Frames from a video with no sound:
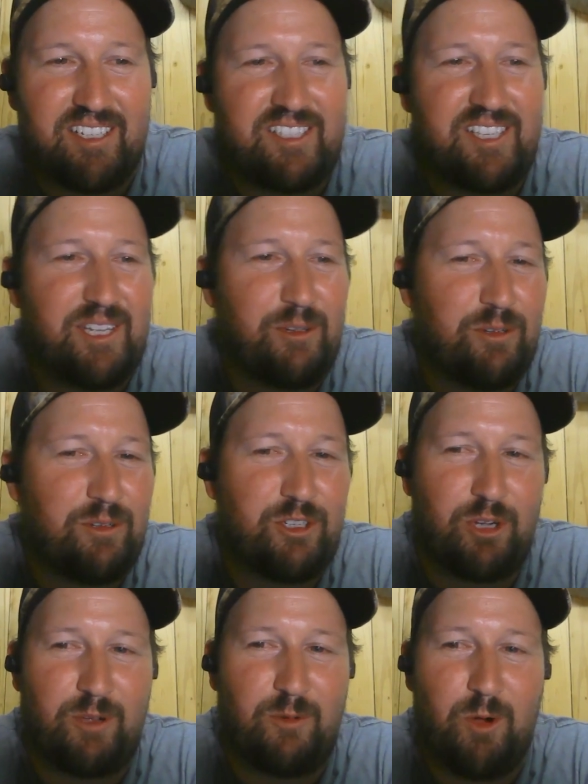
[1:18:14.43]
who shot
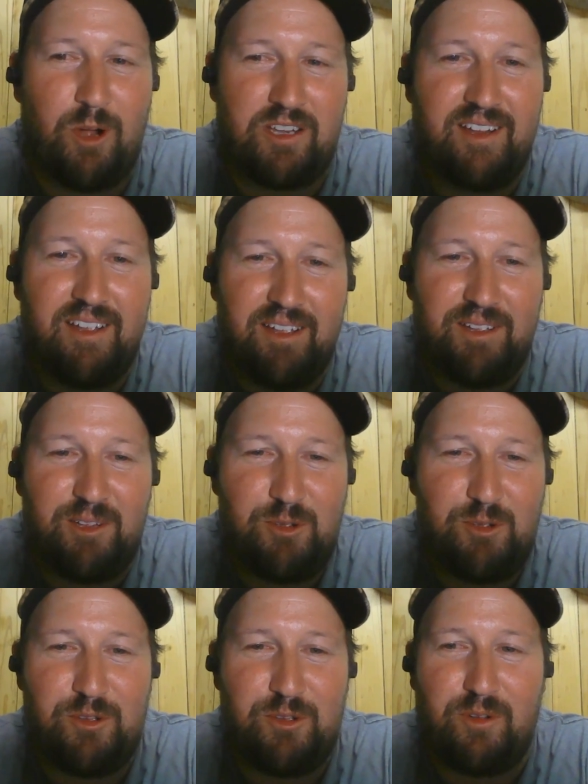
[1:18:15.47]
what and
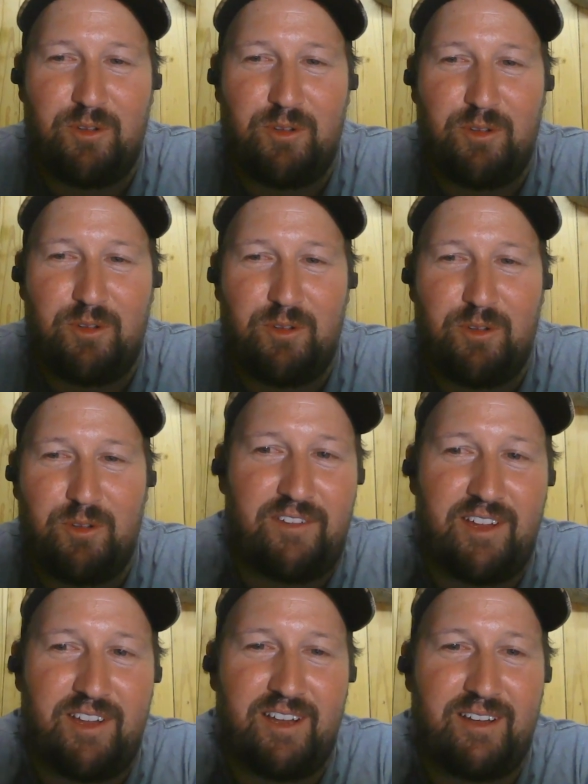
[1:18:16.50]
who got stuffed
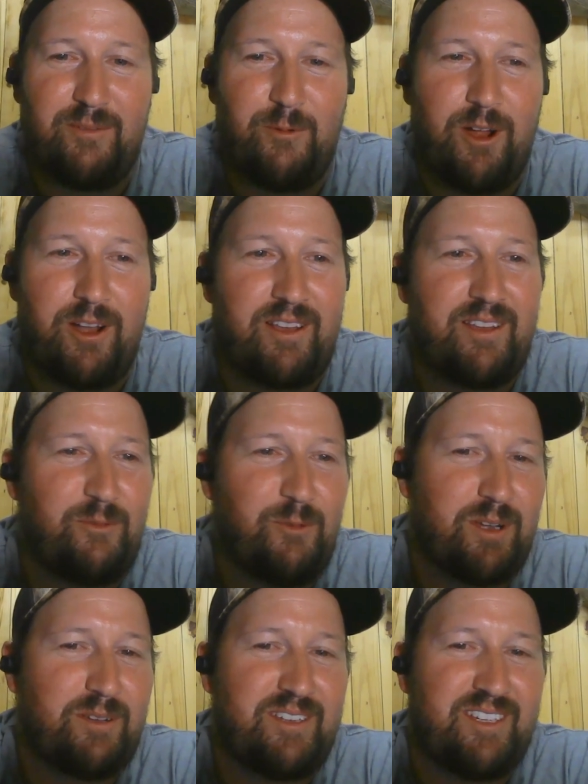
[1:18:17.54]
and what
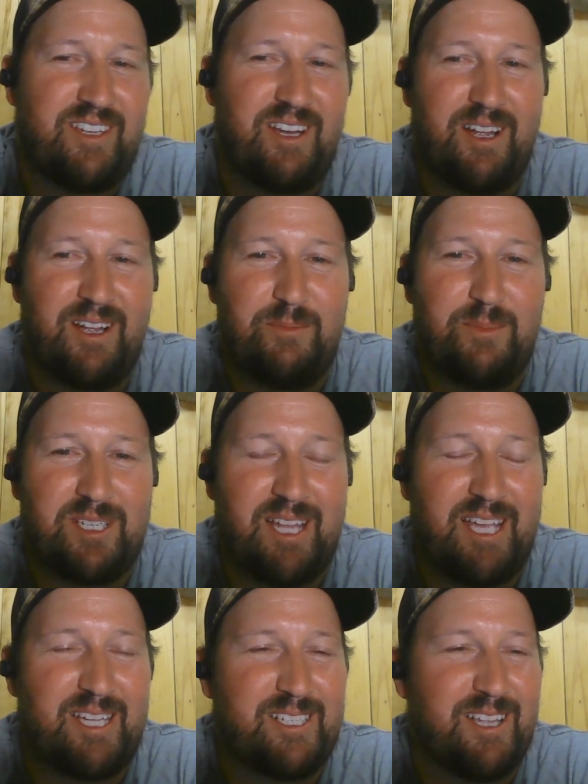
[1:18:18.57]

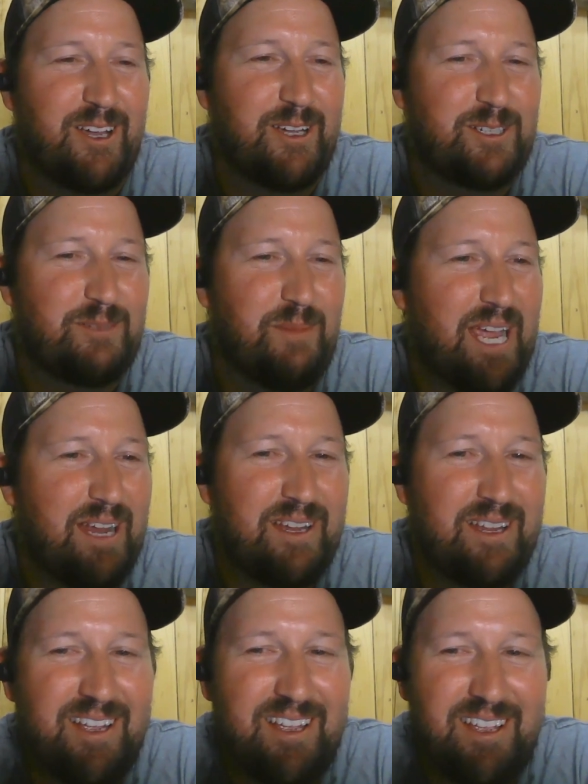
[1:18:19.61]
mistakes the Oaks made
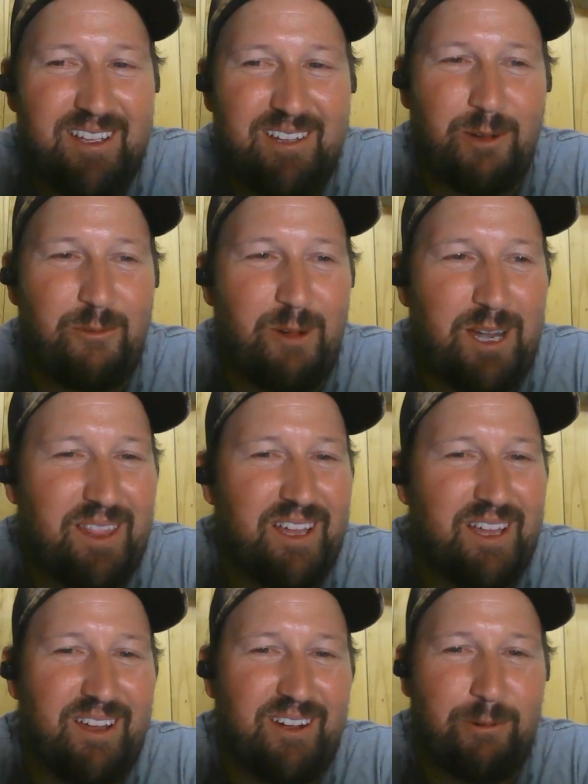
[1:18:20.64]
on one of
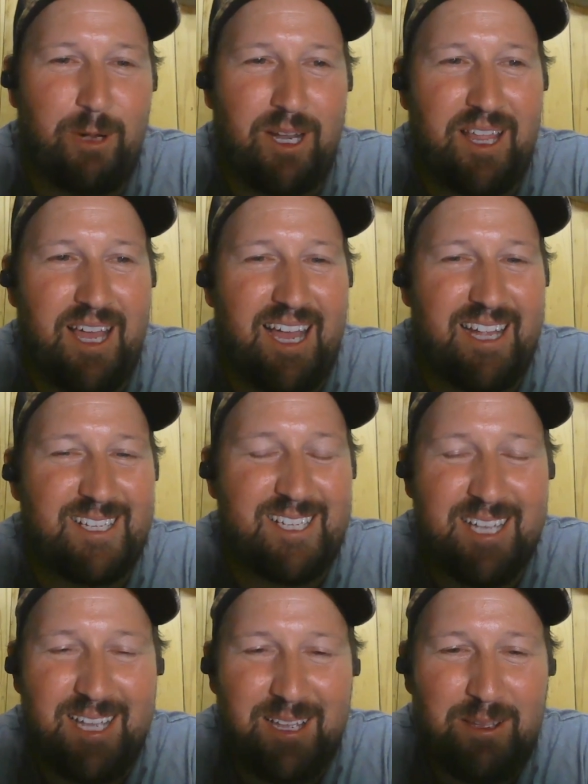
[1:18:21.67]
the hunts.
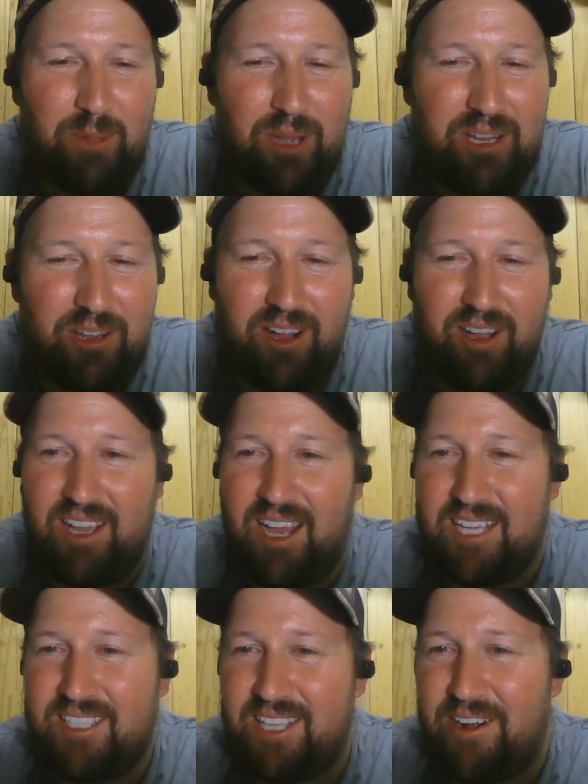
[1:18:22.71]
But
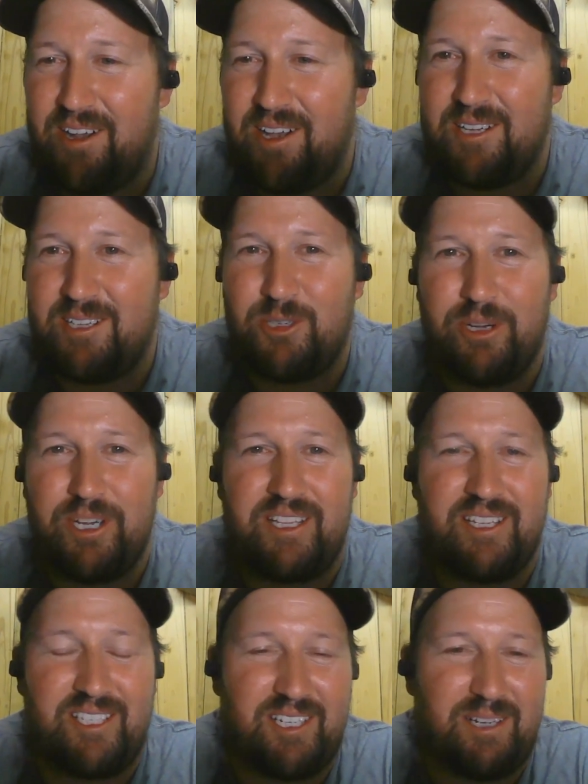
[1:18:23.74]
guys, thoroughly enjoyed
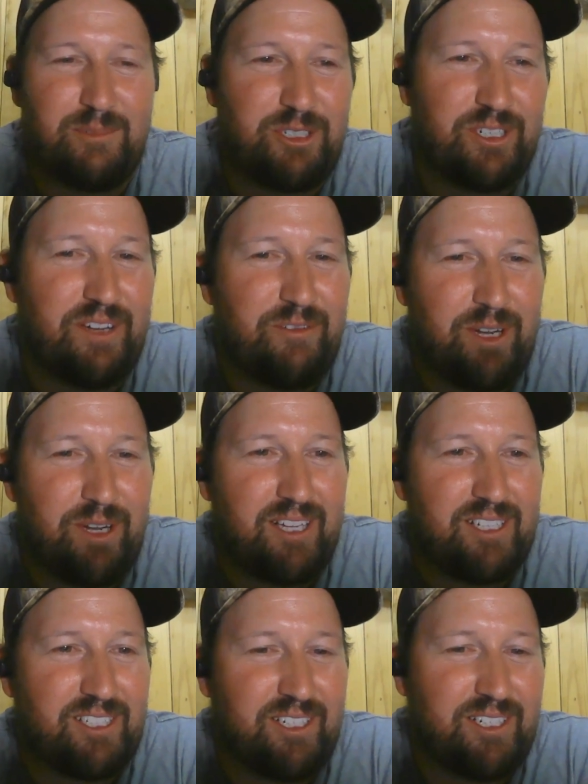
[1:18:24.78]
this, and I'm sure everyone
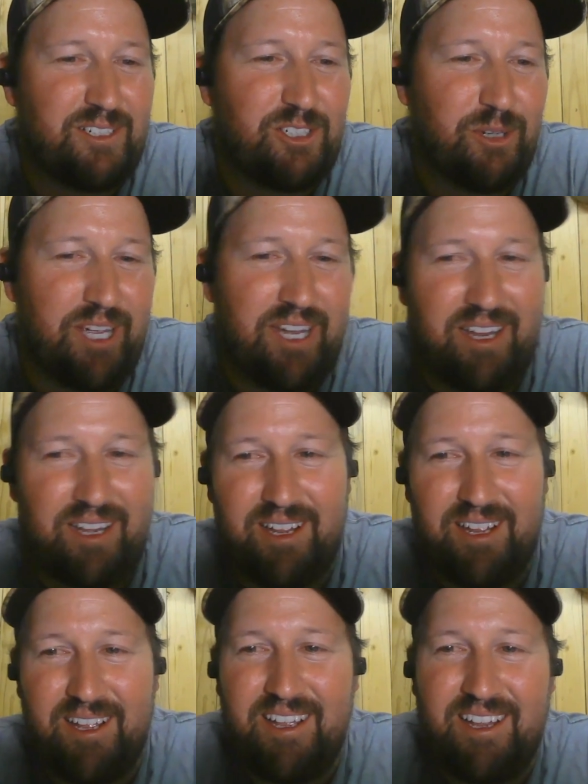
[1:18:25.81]
else is going to enjoy it. And
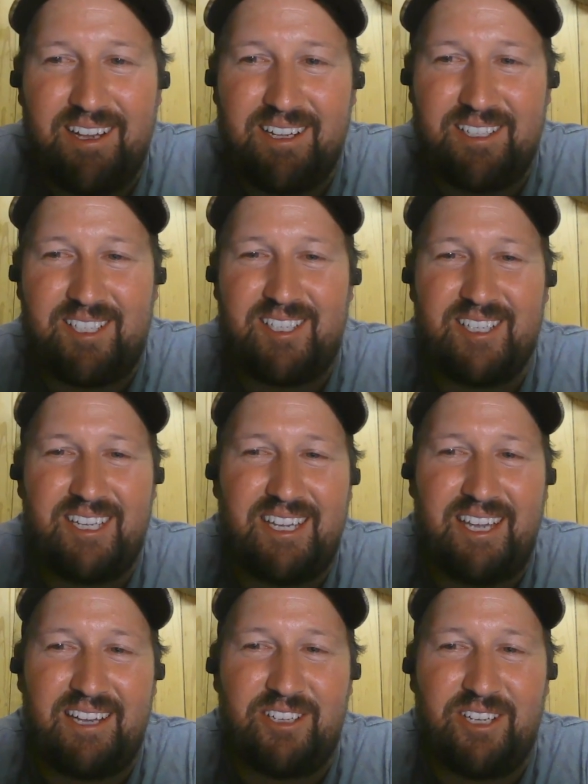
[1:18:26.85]
let's
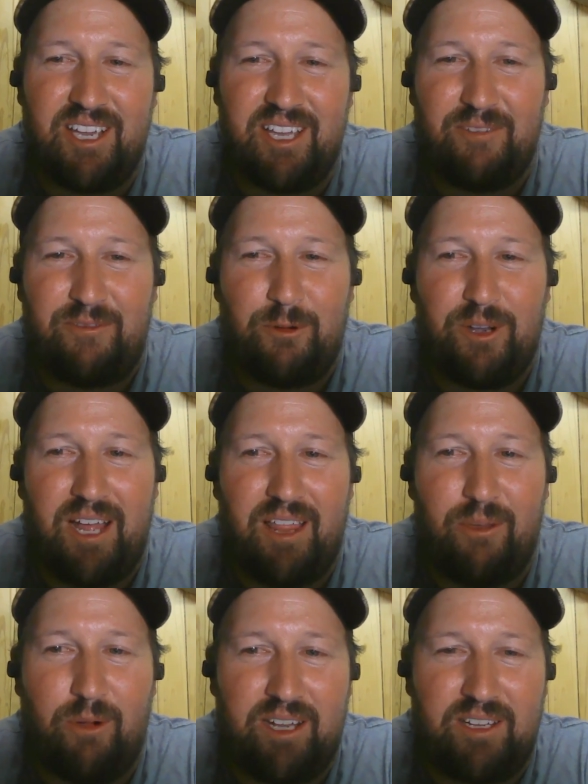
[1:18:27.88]
get together for
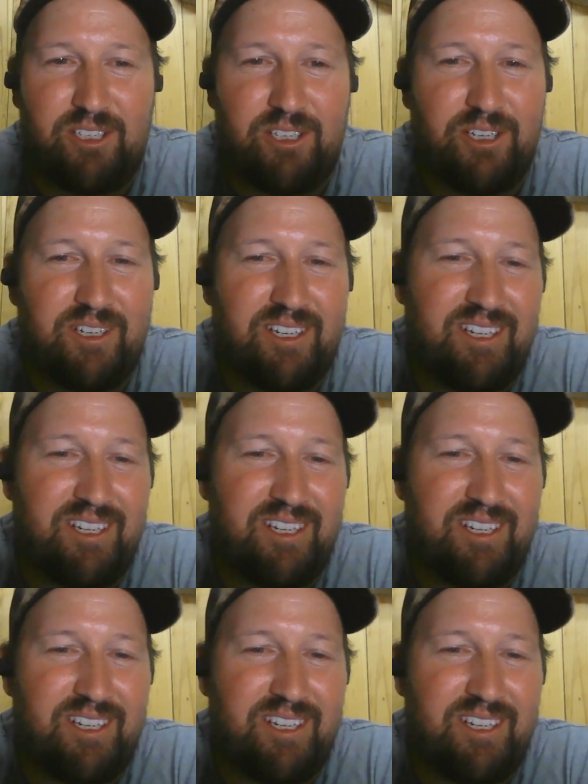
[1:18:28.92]
another one soon.